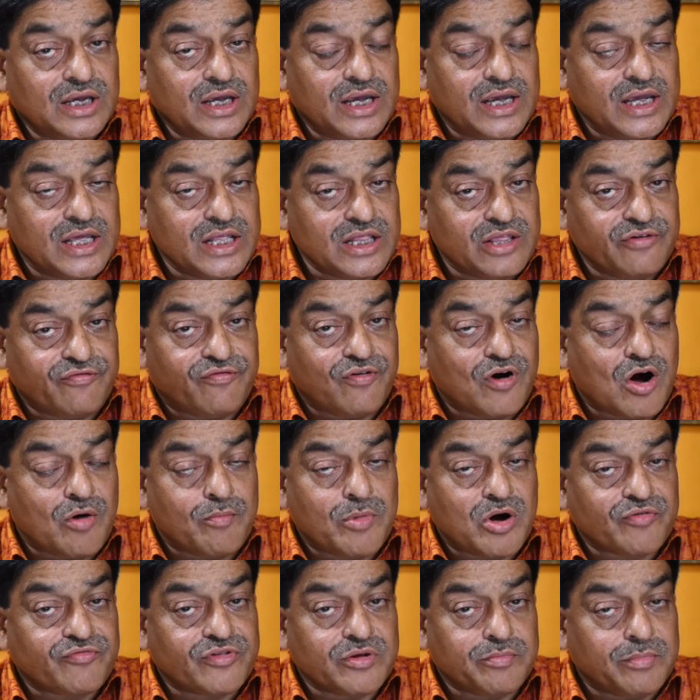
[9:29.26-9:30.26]
in the form
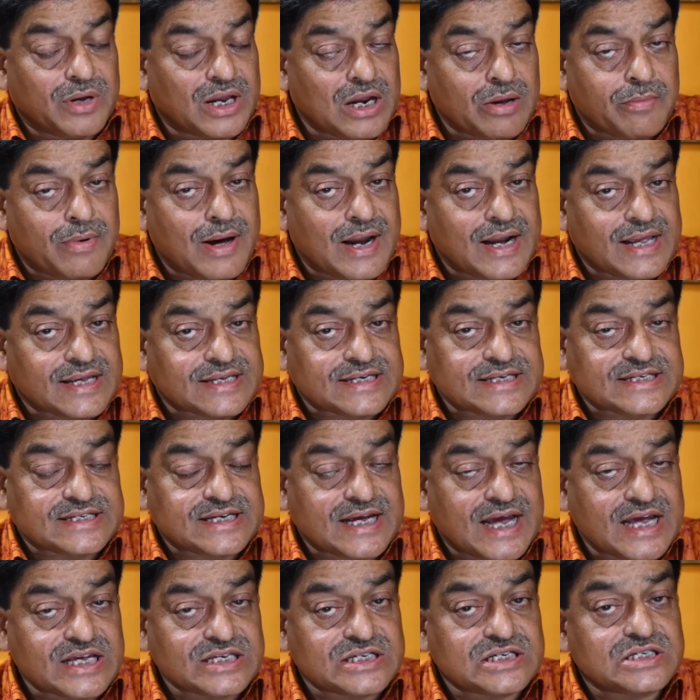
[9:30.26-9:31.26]
of the Malabar
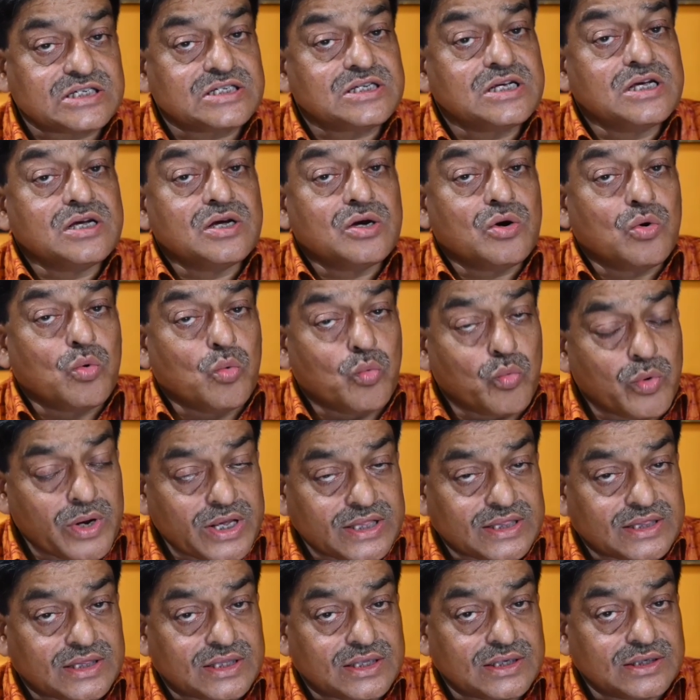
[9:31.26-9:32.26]
exercises
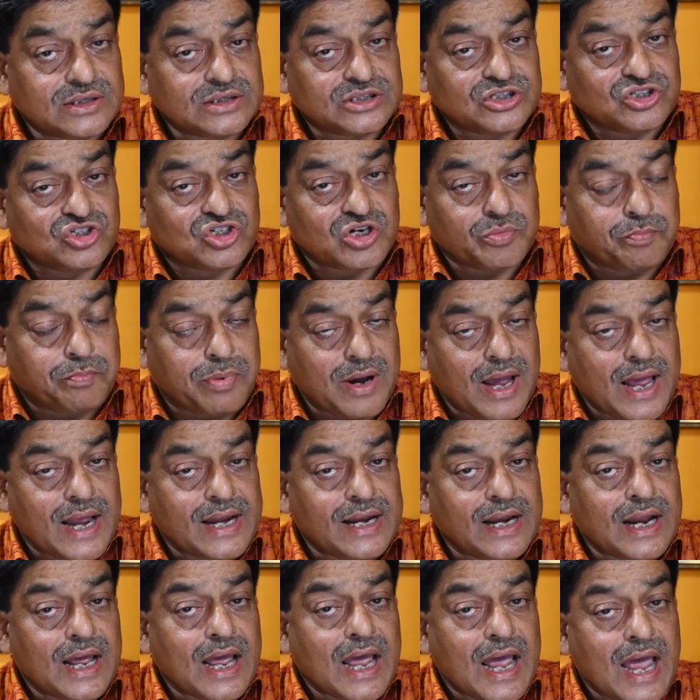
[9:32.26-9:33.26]
with
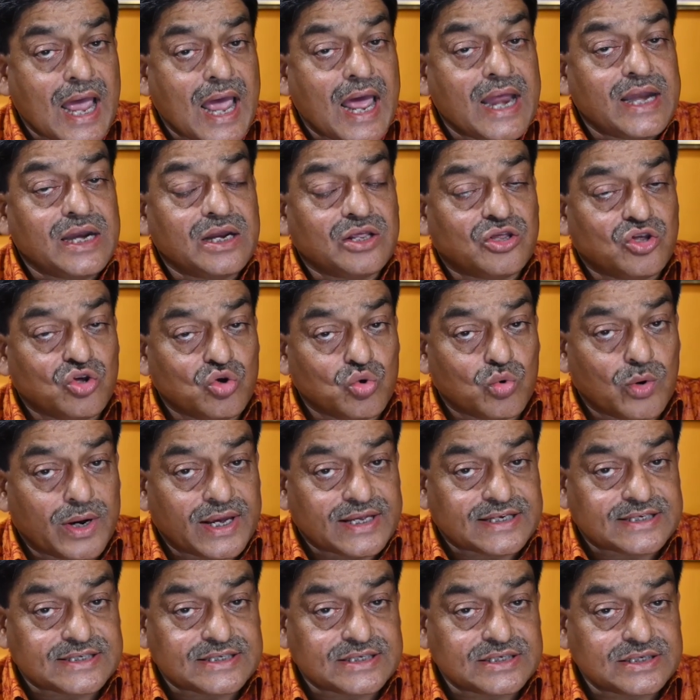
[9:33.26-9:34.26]
Japan and
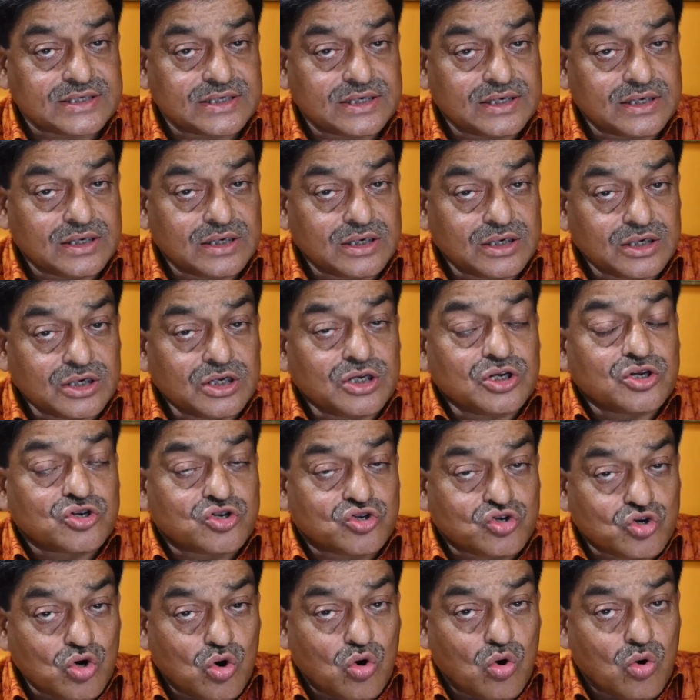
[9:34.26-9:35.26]
US.
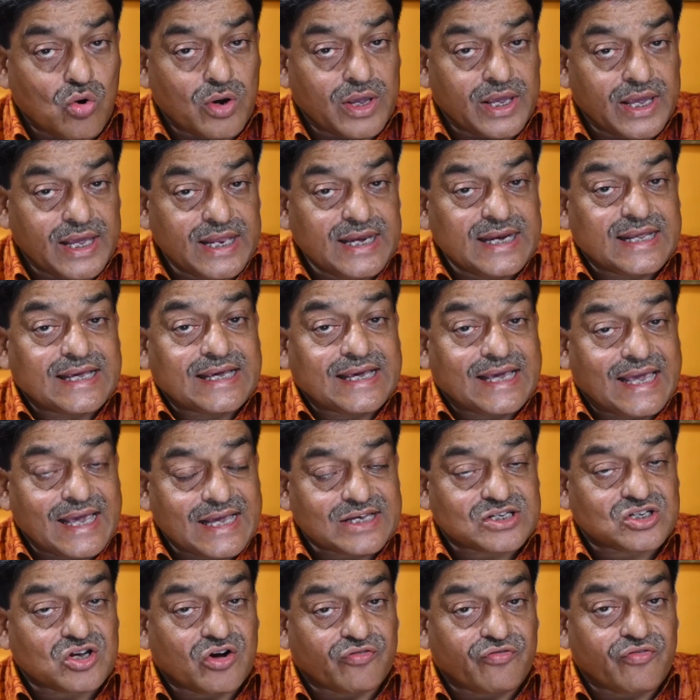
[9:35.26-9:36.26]
So in
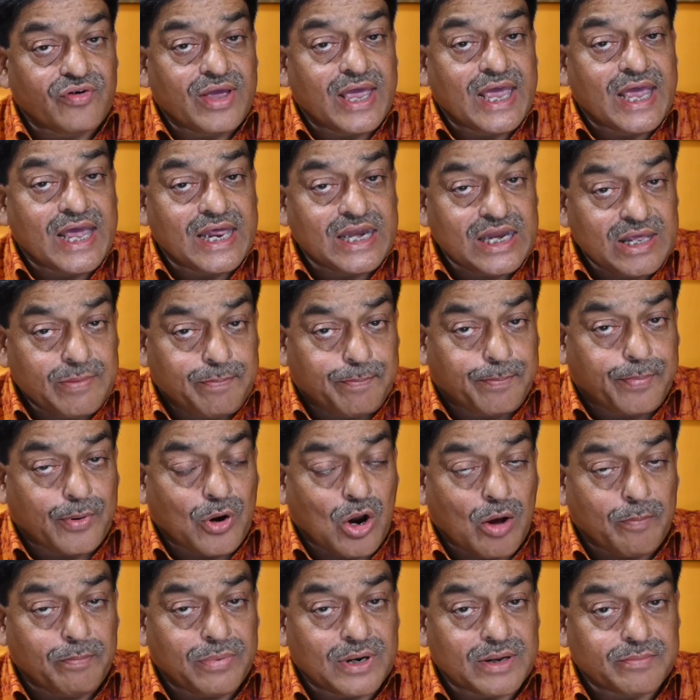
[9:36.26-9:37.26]
case of any
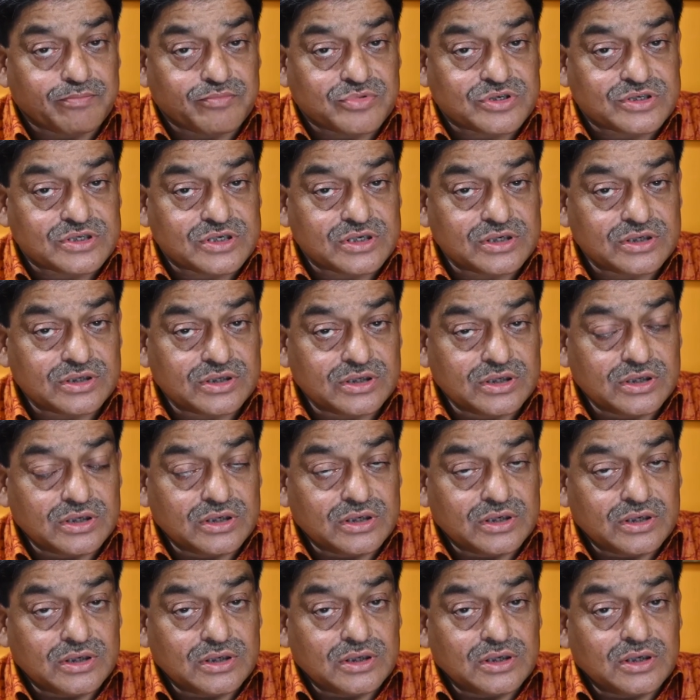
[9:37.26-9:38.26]
problems
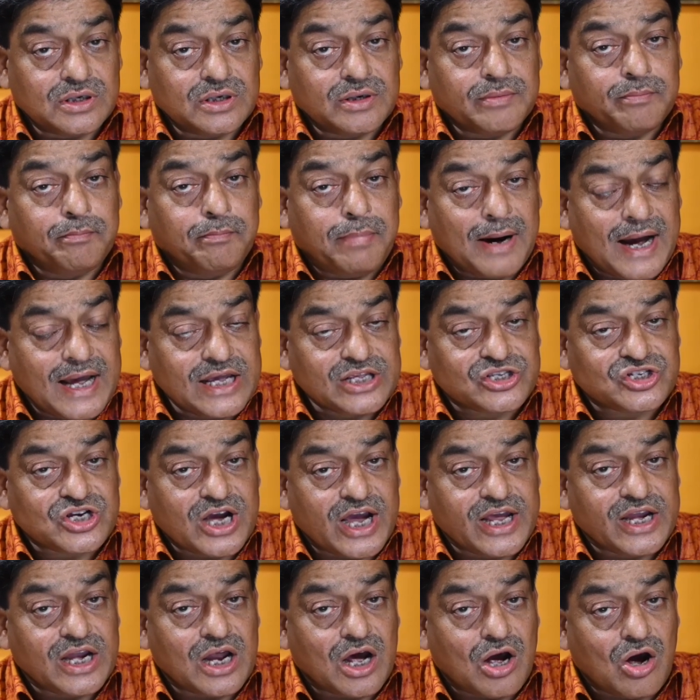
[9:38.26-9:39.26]
by
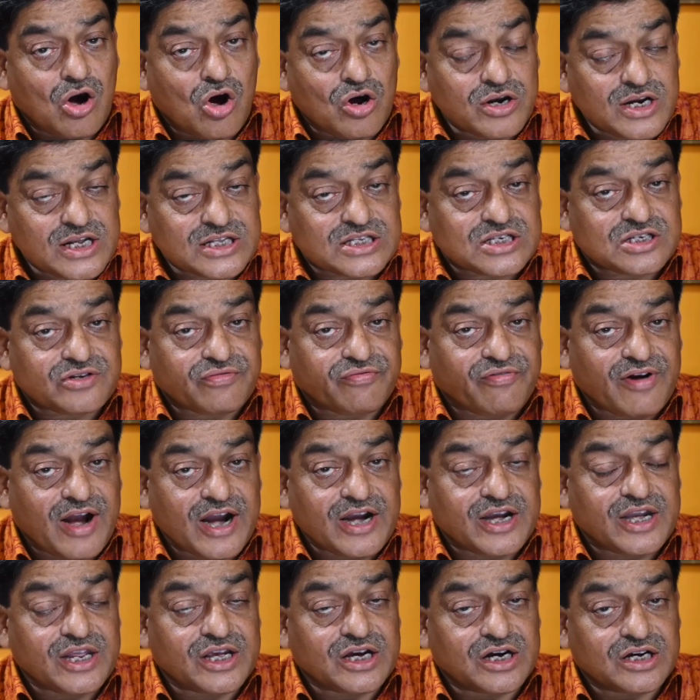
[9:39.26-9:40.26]
China on its
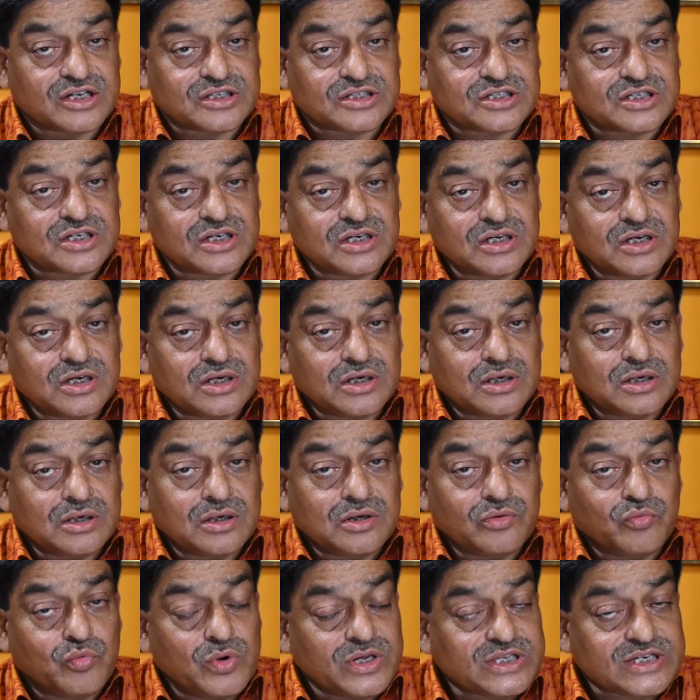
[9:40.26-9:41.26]
frontiers,
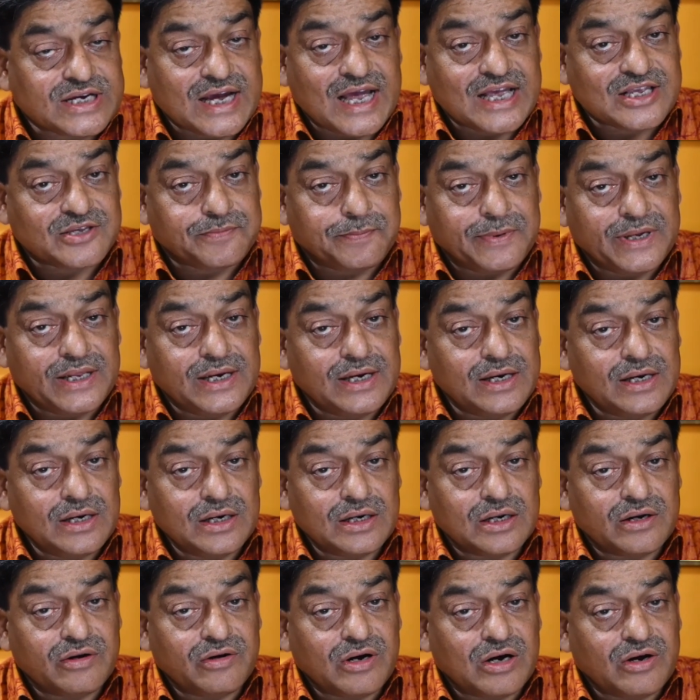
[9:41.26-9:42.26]
which has been
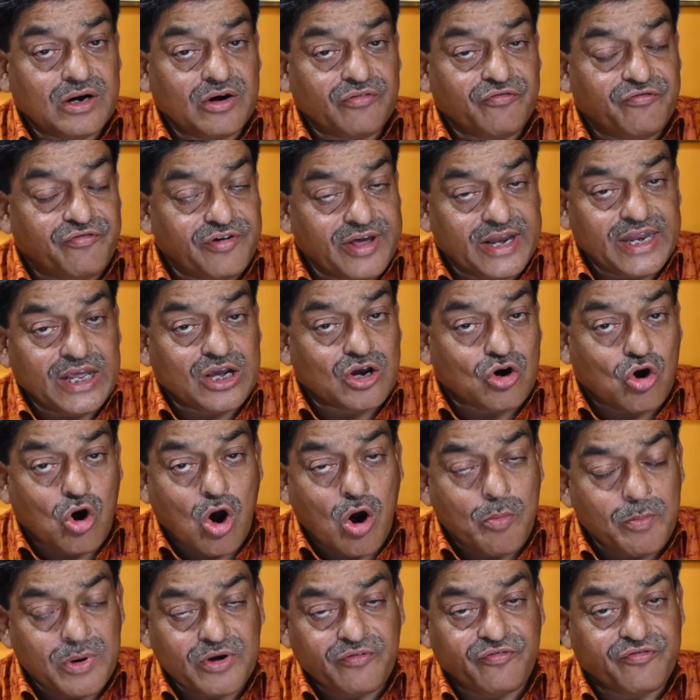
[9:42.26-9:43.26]
a very
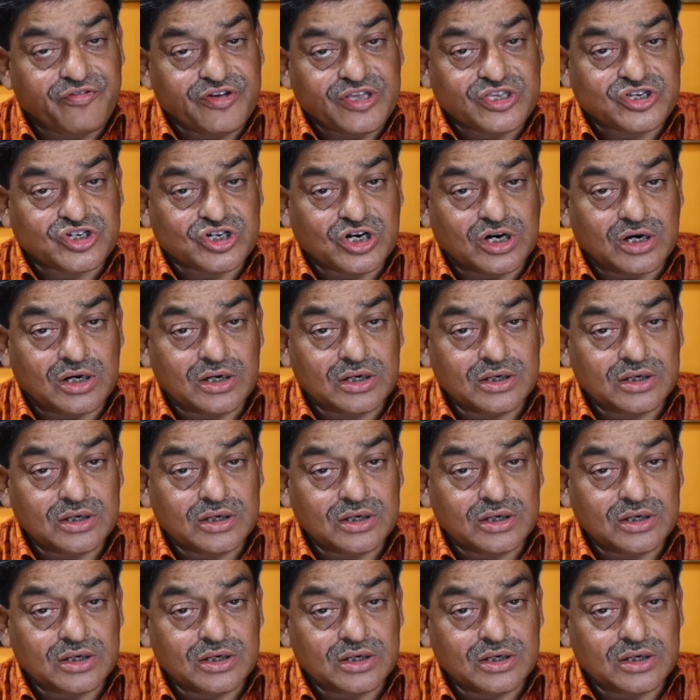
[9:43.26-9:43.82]
common feature,